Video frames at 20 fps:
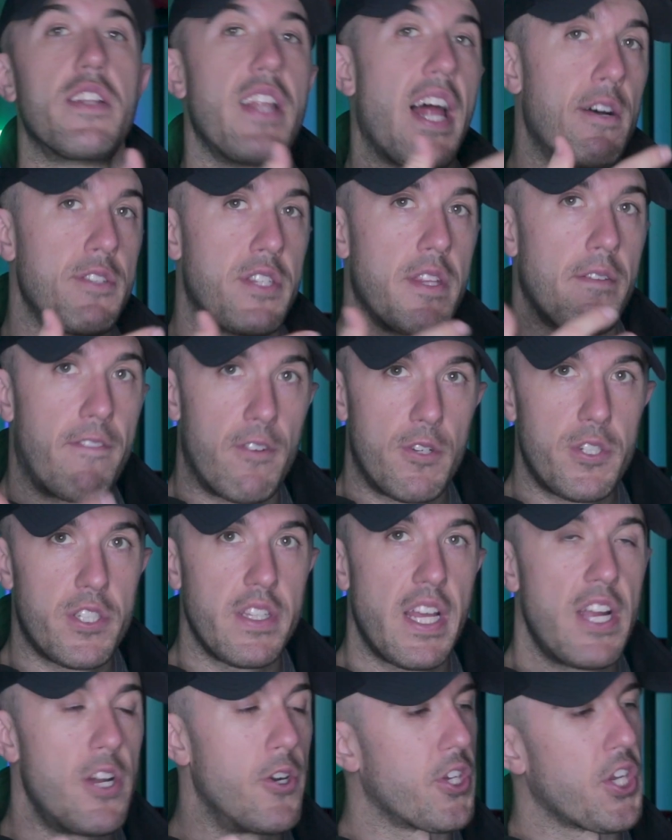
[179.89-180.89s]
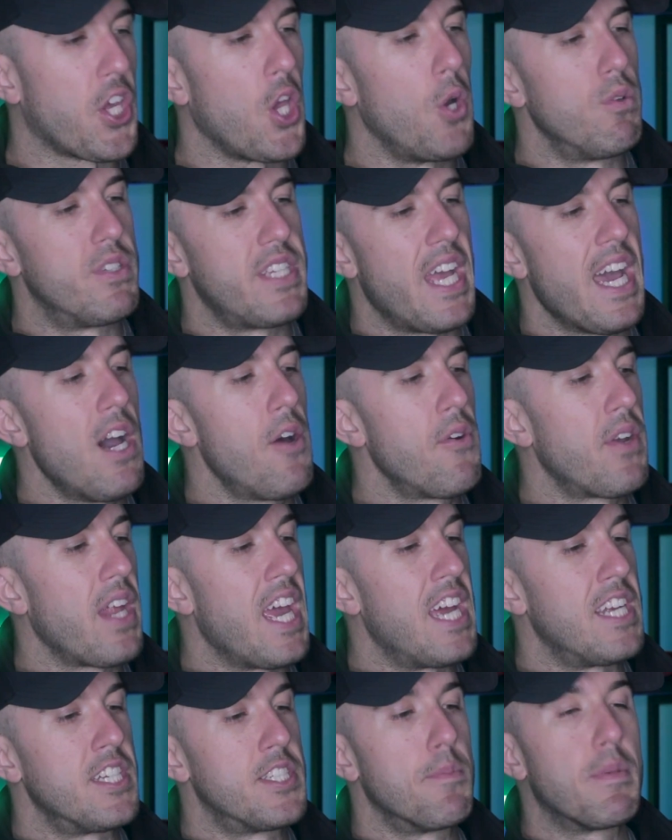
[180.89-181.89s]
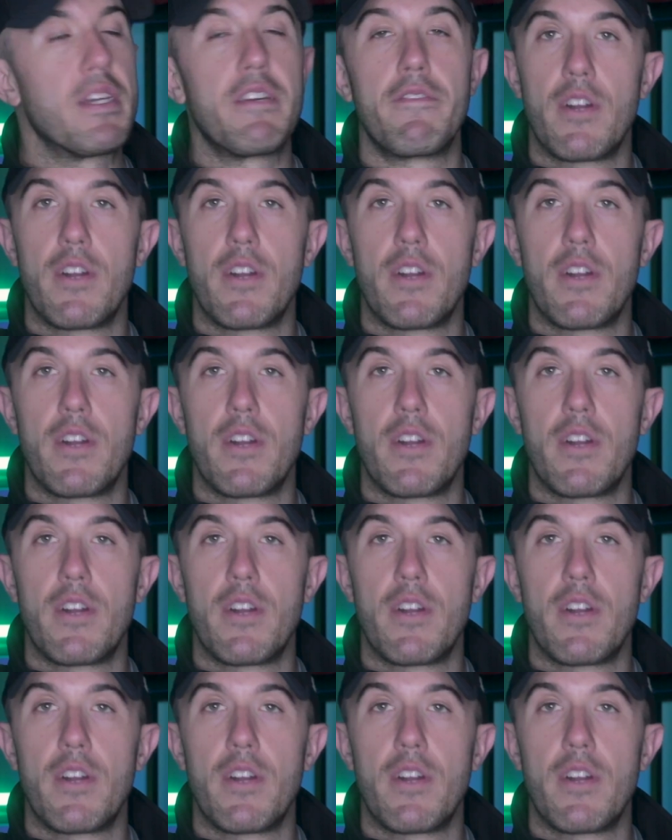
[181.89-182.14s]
allows the first layer to go down and to be